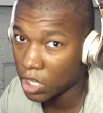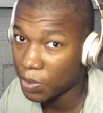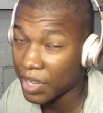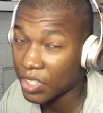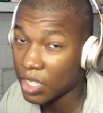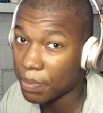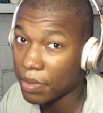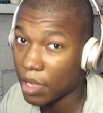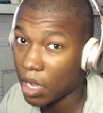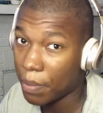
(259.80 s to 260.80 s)

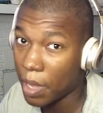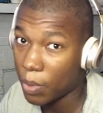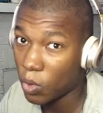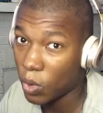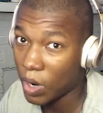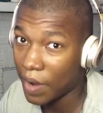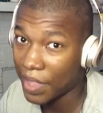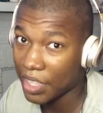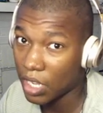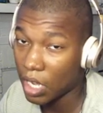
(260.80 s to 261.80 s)
especially uh, people who
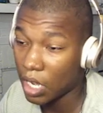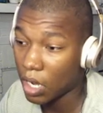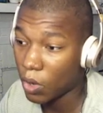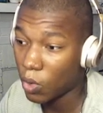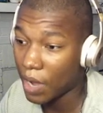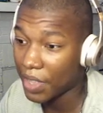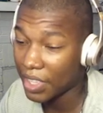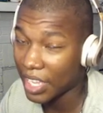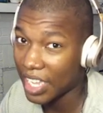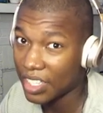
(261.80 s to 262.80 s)
have like the uh, who have
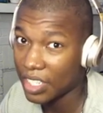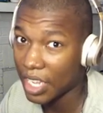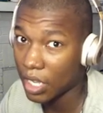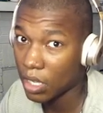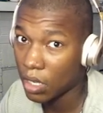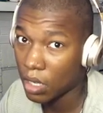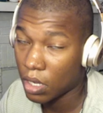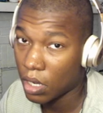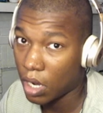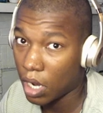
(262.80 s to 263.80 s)
like the hit stick
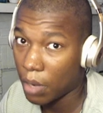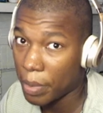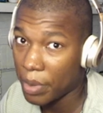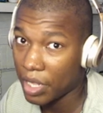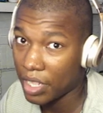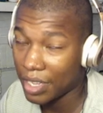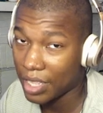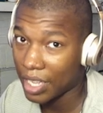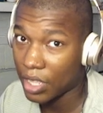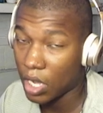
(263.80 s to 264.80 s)
um, ability,
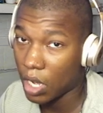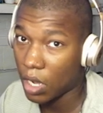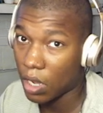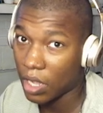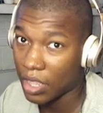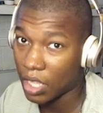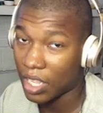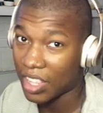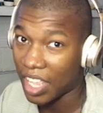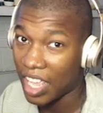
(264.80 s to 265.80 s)
like like the uh, like
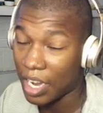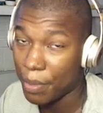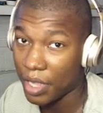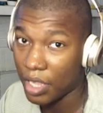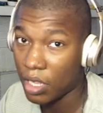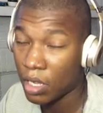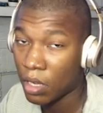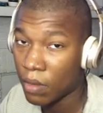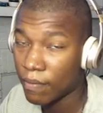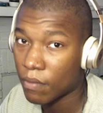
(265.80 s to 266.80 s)
the like the hit ability.
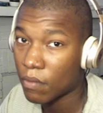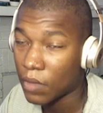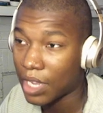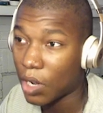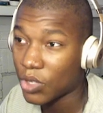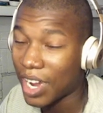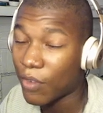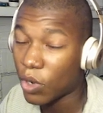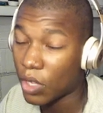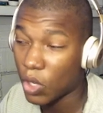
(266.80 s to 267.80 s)
Yeah, those
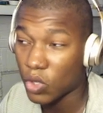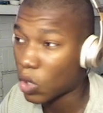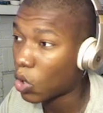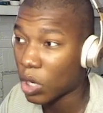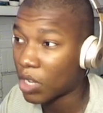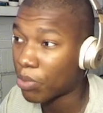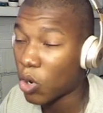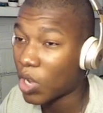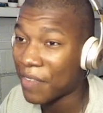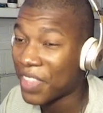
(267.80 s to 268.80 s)
are uh, those are
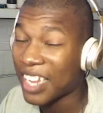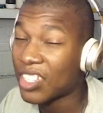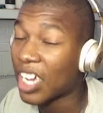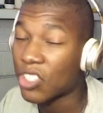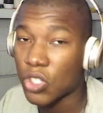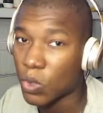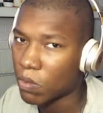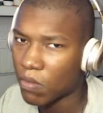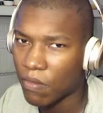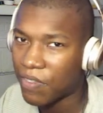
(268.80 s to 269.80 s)
bro. If they touch
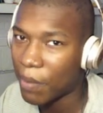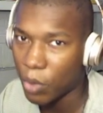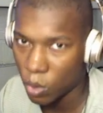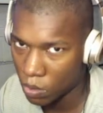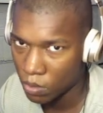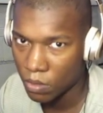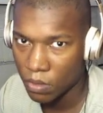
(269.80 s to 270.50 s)
you, fumble.